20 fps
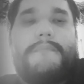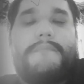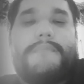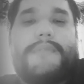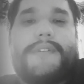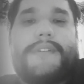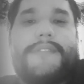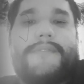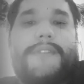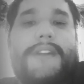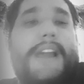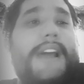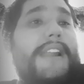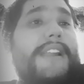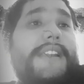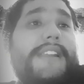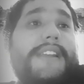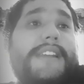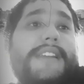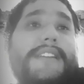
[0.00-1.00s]
But in
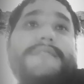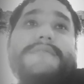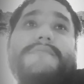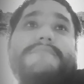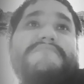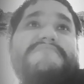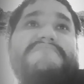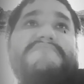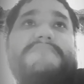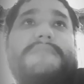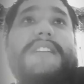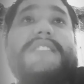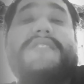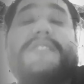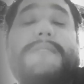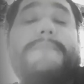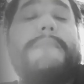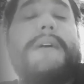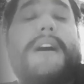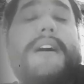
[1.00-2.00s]
reality, that
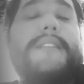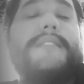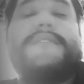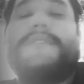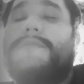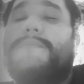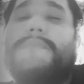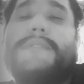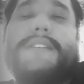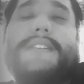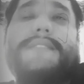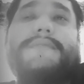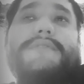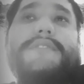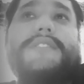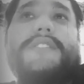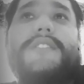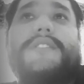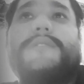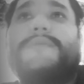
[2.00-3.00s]
shit bothers. But
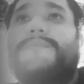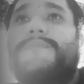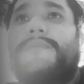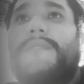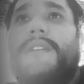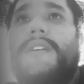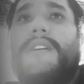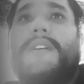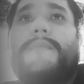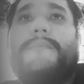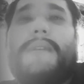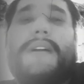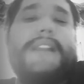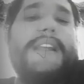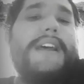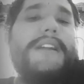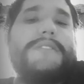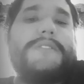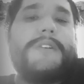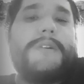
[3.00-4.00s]
my
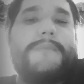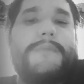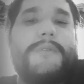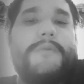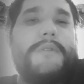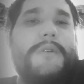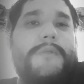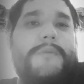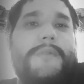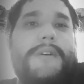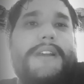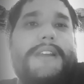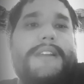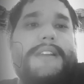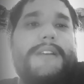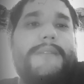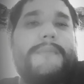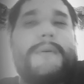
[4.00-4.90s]
dad taught me one way and